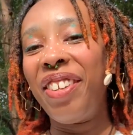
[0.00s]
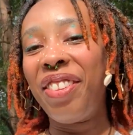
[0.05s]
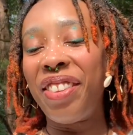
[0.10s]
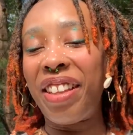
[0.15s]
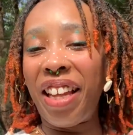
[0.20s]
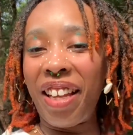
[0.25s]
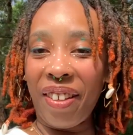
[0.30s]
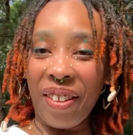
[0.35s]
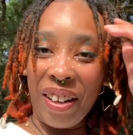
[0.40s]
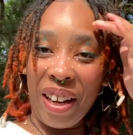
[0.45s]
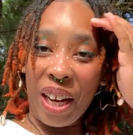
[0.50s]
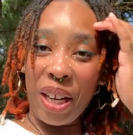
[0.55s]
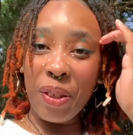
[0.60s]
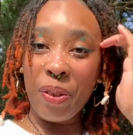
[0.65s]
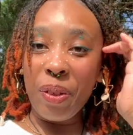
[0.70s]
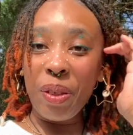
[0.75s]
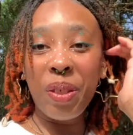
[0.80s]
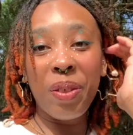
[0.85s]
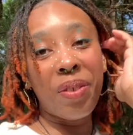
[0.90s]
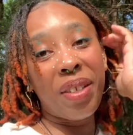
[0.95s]
Thank you guys
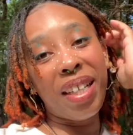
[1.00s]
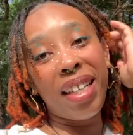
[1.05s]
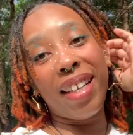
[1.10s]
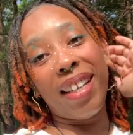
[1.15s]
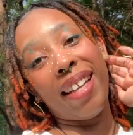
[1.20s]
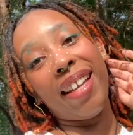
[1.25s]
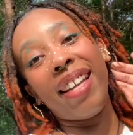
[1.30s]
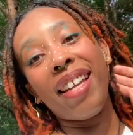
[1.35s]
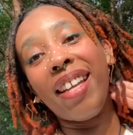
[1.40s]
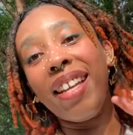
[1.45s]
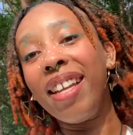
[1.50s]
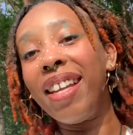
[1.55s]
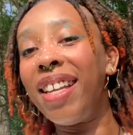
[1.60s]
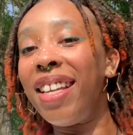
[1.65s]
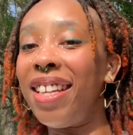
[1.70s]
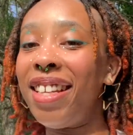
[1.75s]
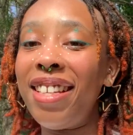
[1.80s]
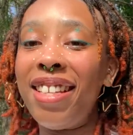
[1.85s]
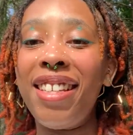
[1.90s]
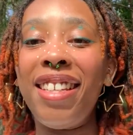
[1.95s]
for tuning
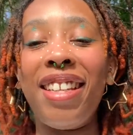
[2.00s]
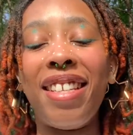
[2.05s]
in.